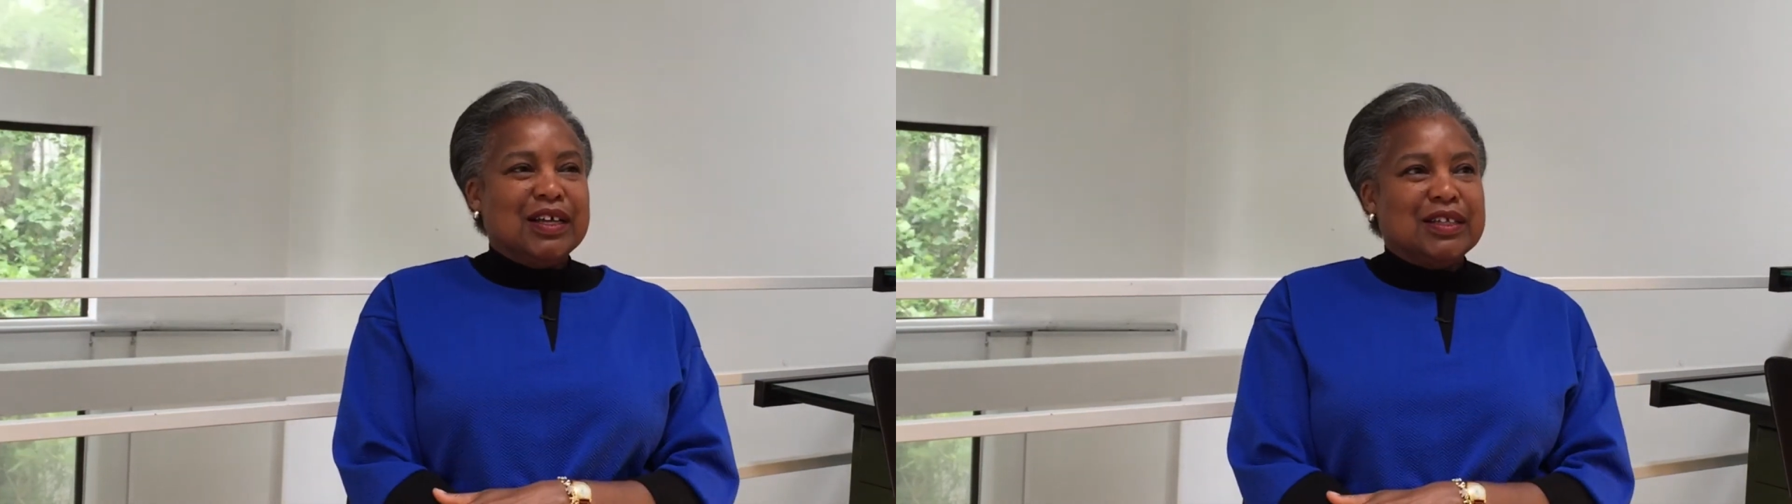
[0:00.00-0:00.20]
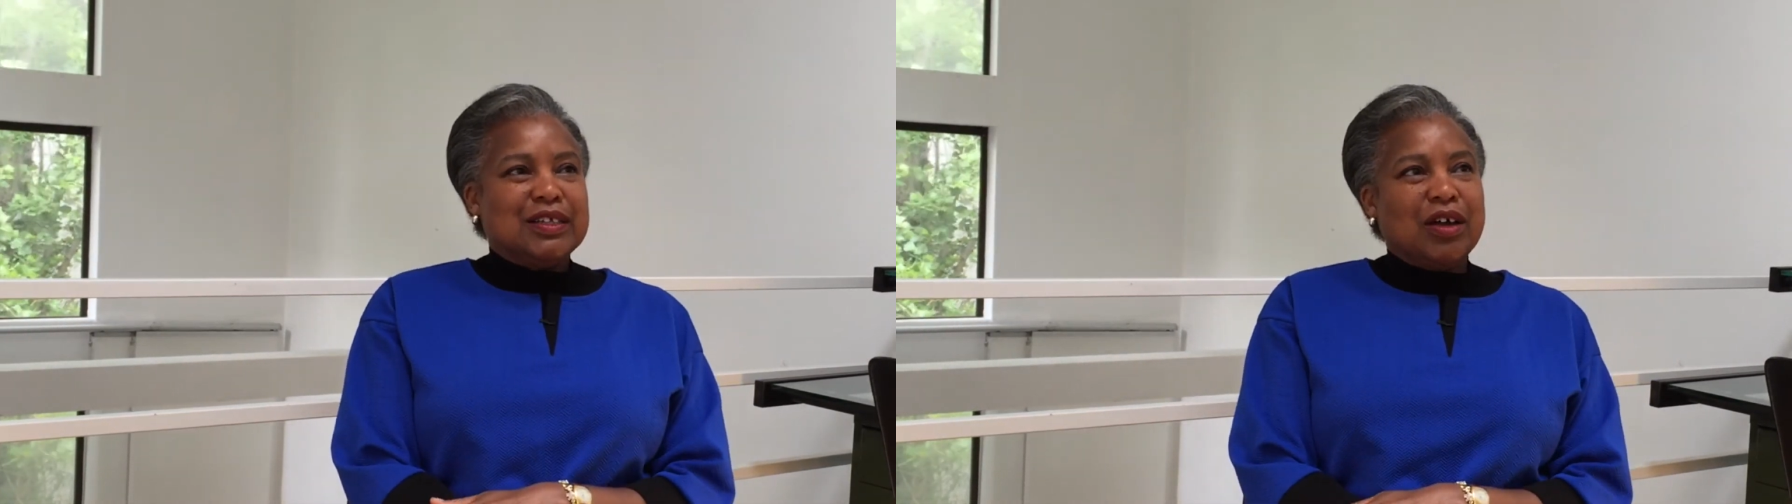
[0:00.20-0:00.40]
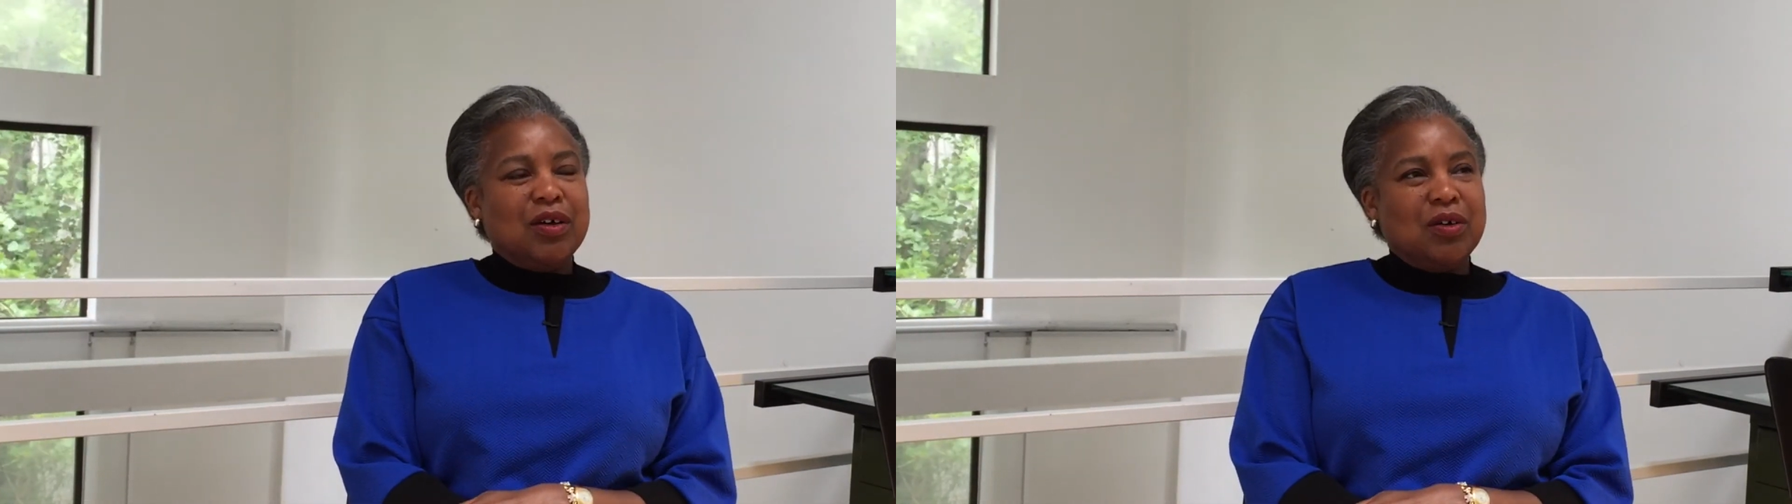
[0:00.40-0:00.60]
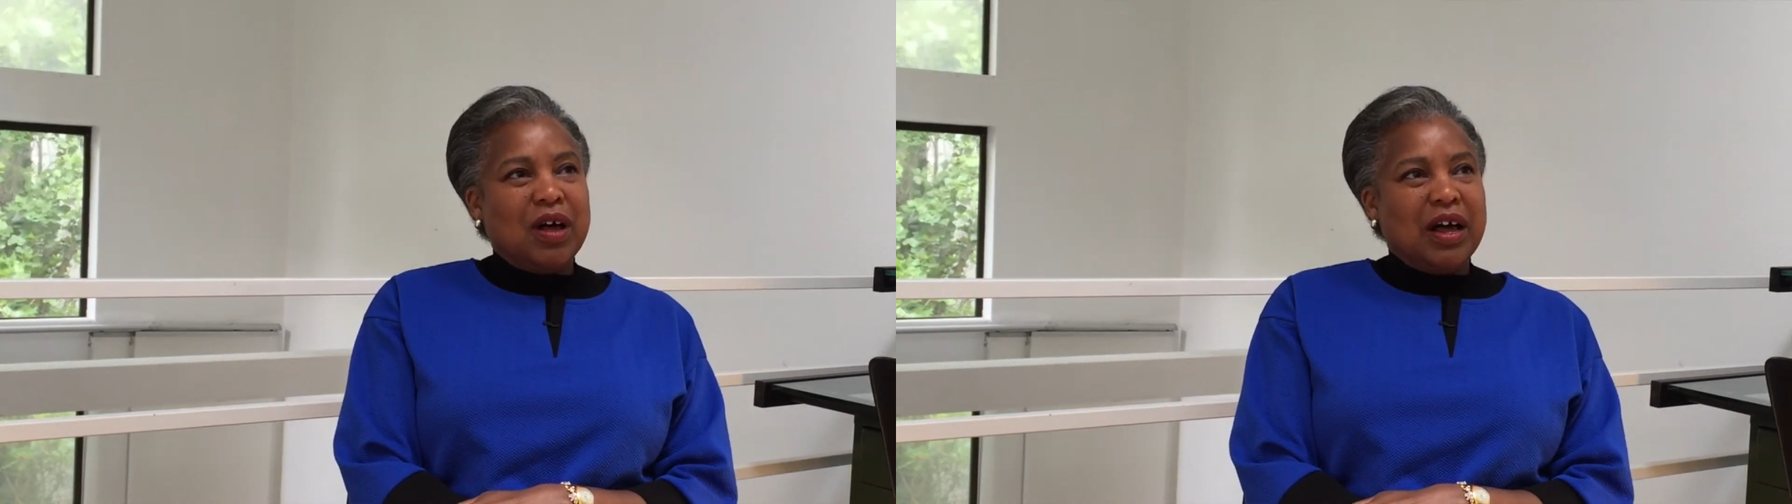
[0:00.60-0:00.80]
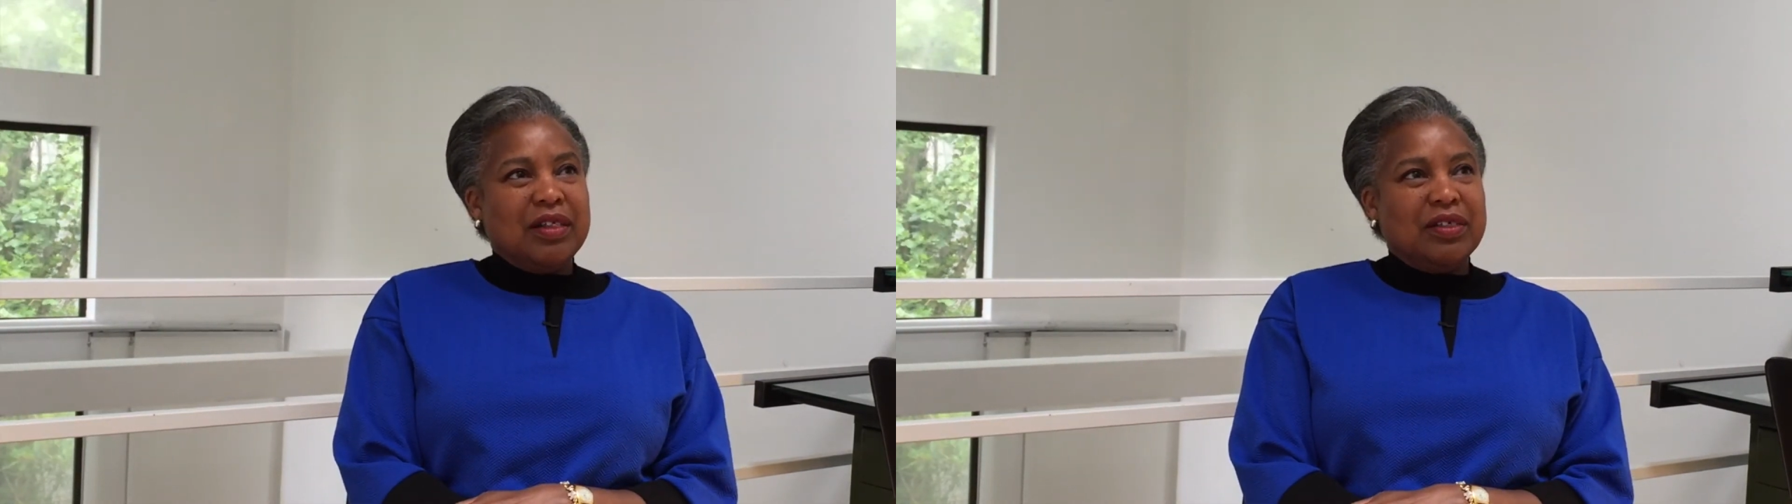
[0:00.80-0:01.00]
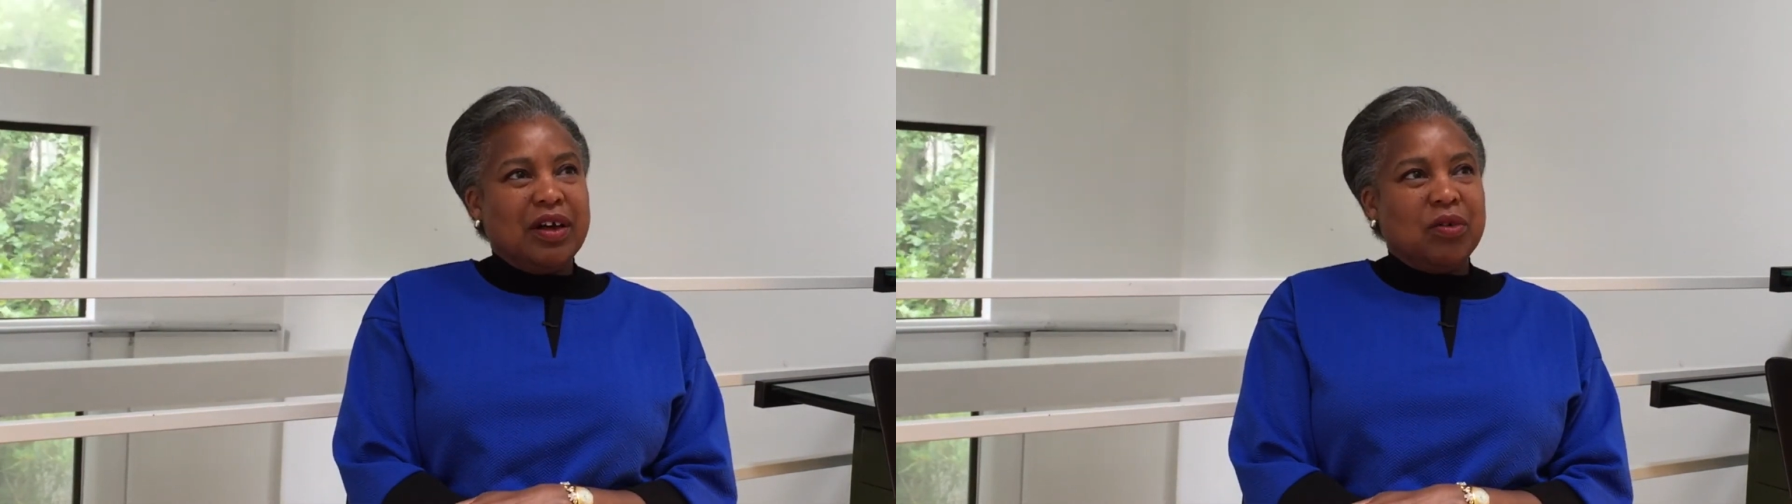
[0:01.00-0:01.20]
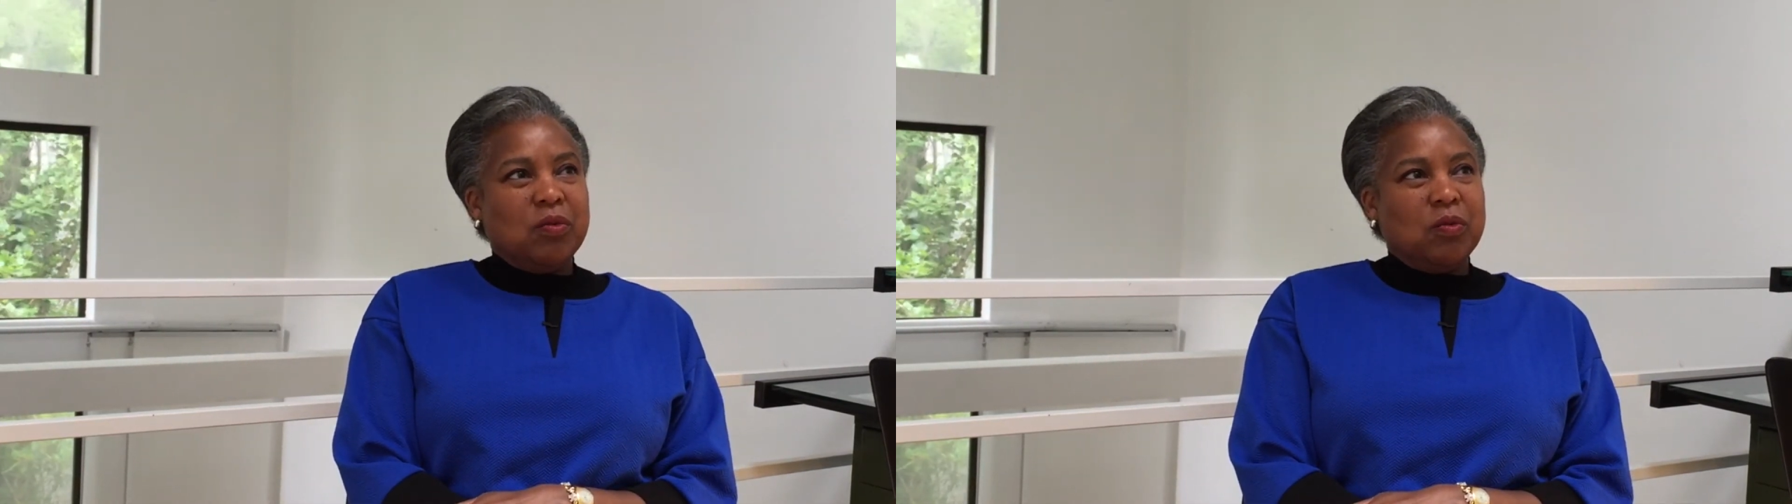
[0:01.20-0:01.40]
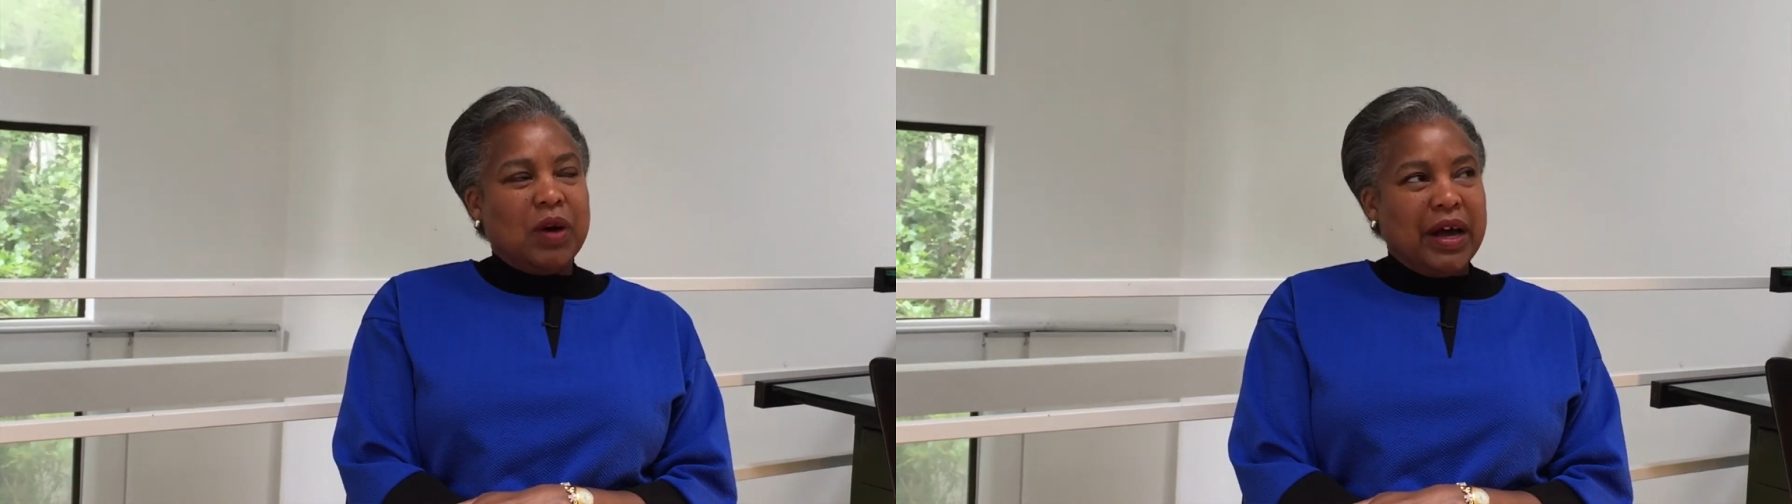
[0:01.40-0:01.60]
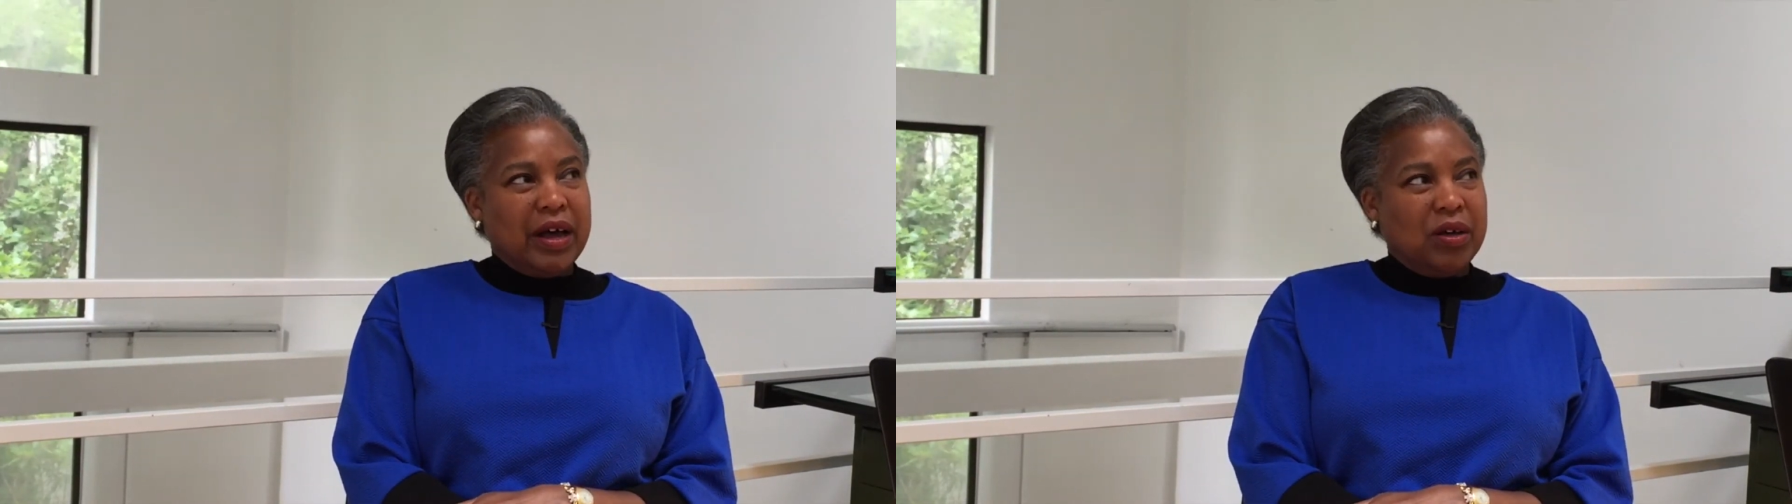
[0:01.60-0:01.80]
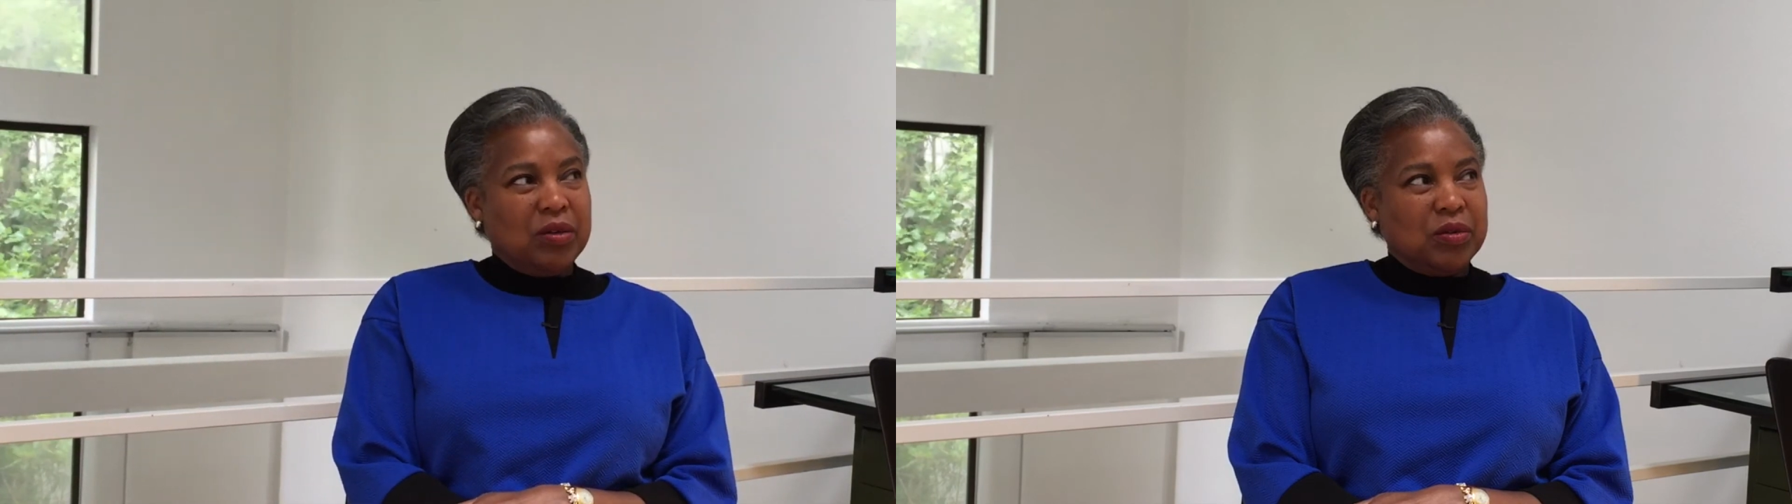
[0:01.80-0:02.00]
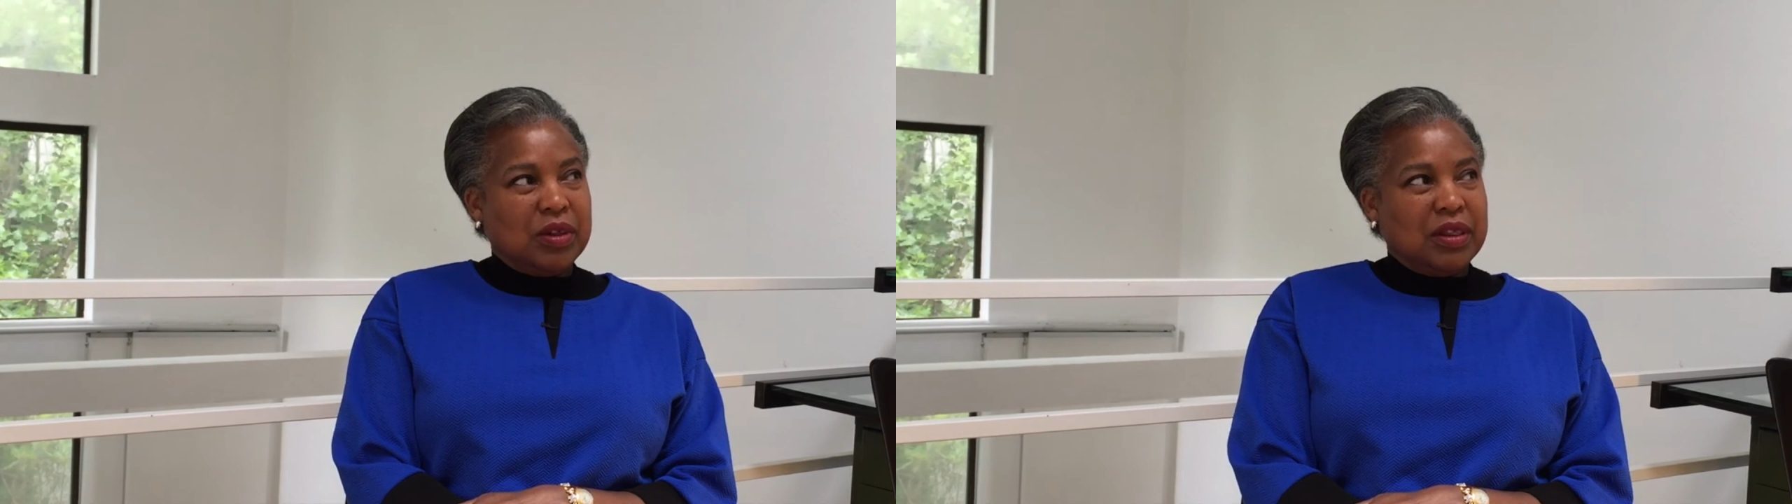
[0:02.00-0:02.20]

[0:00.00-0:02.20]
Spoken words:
So I thought, wow,